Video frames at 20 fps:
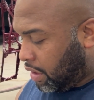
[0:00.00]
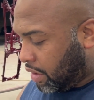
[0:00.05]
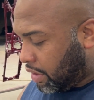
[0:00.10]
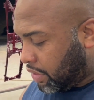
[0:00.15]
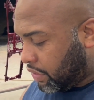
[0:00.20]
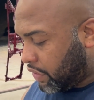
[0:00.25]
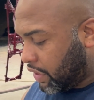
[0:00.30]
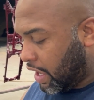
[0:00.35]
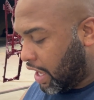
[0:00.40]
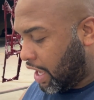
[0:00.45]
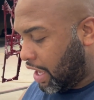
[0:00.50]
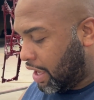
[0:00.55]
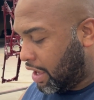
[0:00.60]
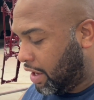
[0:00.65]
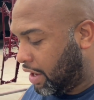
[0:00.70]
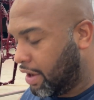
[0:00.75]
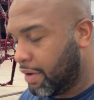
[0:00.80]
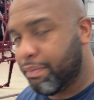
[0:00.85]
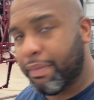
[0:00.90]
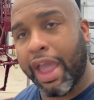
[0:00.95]
The
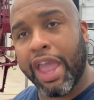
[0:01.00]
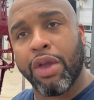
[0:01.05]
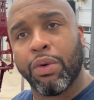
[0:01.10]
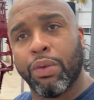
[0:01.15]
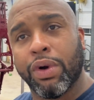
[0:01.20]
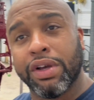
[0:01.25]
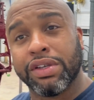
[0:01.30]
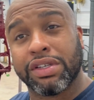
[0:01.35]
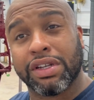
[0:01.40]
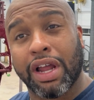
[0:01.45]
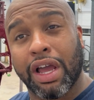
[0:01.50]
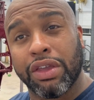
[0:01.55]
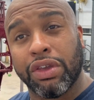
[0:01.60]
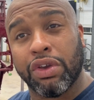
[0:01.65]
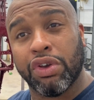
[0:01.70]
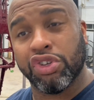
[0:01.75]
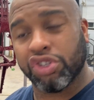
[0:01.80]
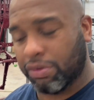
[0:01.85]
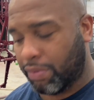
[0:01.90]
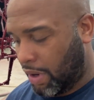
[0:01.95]
main ones that I
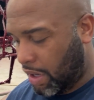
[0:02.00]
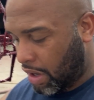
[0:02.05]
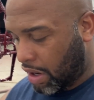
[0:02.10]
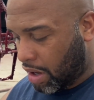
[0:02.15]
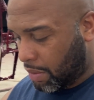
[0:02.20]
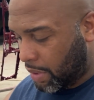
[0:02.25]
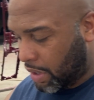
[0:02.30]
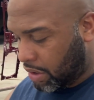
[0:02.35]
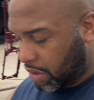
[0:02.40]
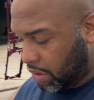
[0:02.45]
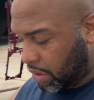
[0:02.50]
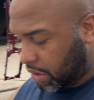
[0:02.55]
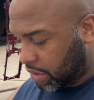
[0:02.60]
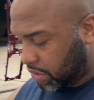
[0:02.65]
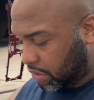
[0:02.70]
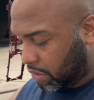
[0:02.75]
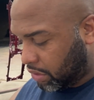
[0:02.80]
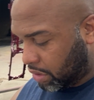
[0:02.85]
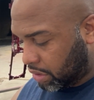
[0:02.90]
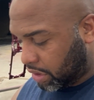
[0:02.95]
use are my Yamahas
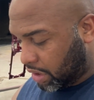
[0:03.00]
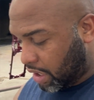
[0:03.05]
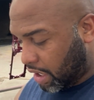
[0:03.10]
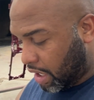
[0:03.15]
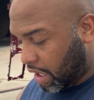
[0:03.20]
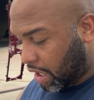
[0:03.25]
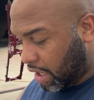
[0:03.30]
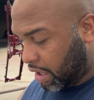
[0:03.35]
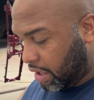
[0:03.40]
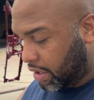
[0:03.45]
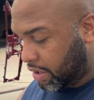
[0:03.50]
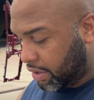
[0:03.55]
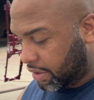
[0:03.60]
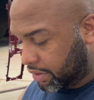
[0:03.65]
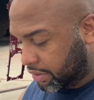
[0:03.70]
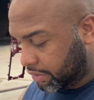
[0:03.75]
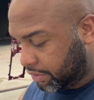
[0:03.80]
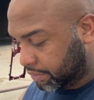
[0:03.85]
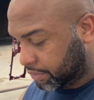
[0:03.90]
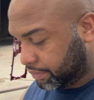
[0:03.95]
or the
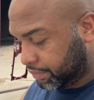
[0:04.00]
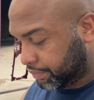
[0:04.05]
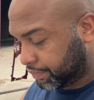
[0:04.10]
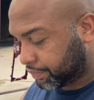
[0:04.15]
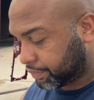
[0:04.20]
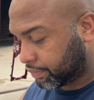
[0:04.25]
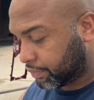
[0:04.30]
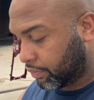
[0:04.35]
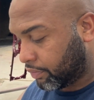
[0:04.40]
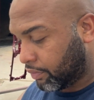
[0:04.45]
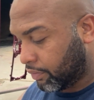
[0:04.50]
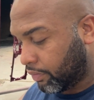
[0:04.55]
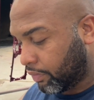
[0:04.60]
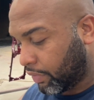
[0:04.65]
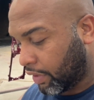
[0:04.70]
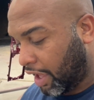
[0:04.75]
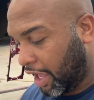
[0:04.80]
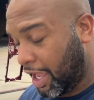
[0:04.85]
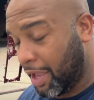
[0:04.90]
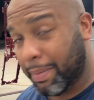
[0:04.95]

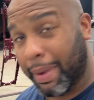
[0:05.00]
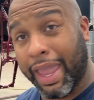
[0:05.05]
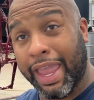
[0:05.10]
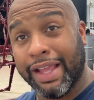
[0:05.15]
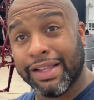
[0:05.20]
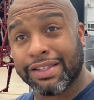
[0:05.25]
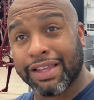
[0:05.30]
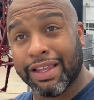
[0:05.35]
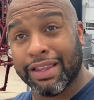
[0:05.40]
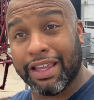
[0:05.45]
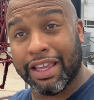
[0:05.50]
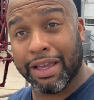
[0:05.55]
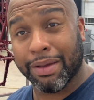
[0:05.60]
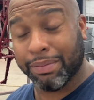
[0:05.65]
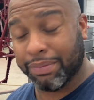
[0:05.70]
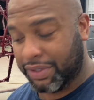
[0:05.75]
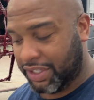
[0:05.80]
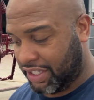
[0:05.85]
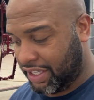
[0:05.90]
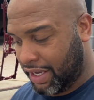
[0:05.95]
M8 and the
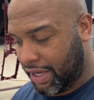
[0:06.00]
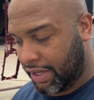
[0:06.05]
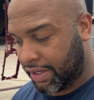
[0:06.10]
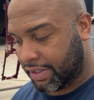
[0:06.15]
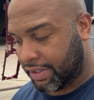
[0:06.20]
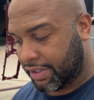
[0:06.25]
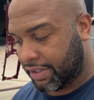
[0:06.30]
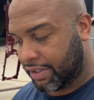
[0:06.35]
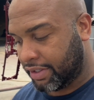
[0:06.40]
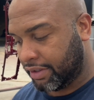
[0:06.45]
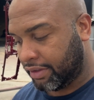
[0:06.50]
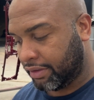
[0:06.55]
M6,